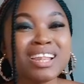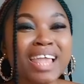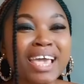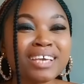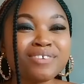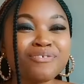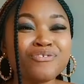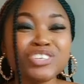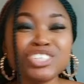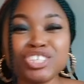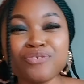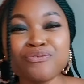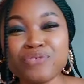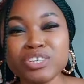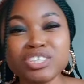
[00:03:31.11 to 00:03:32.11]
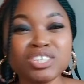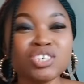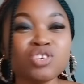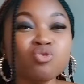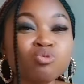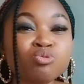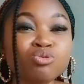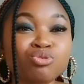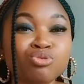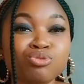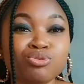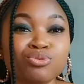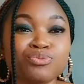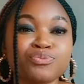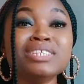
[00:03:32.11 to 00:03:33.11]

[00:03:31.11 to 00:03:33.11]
like fishy ooze.